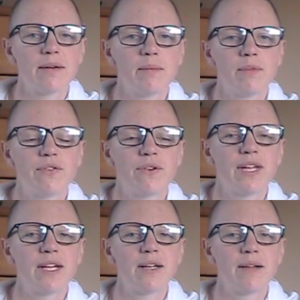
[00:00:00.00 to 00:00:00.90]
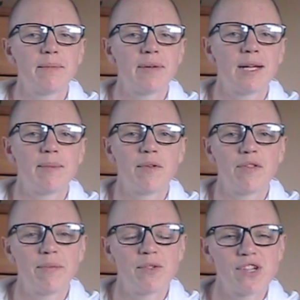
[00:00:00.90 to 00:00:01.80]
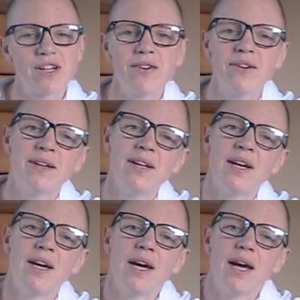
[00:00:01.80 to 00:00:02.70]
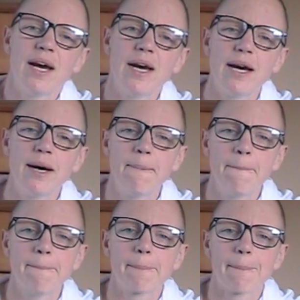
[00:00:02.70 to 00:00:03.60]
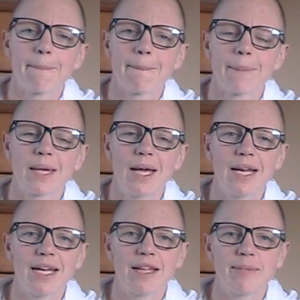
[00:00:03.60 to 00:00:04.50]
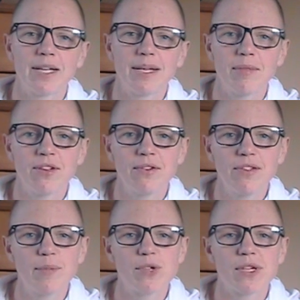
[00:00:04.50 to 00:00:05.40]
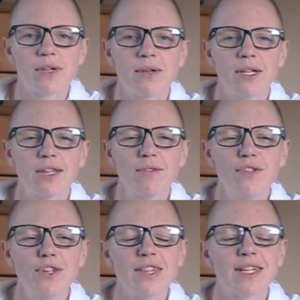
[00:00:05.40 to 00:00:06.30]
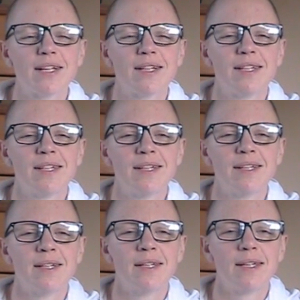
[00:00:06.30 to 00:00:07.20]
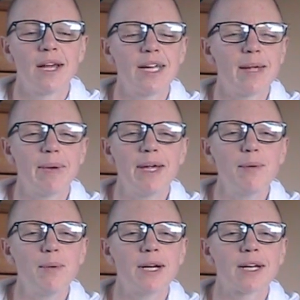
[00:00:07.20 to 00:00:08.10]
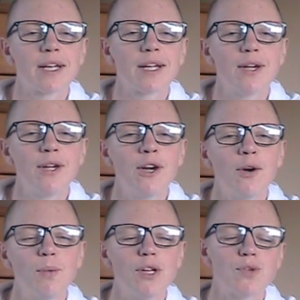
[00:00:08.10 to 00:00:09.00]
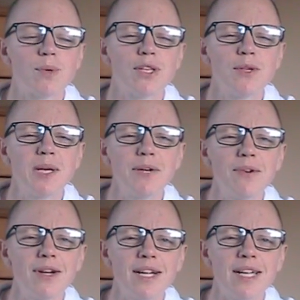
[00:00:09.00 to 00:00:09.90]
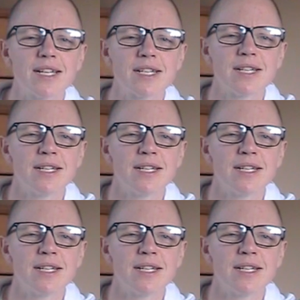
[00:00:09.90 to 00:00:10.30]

Before that, my name was Michelle, and I guess my name still is Michelle. It's confusing. I get paperwork and I go, which one do I write?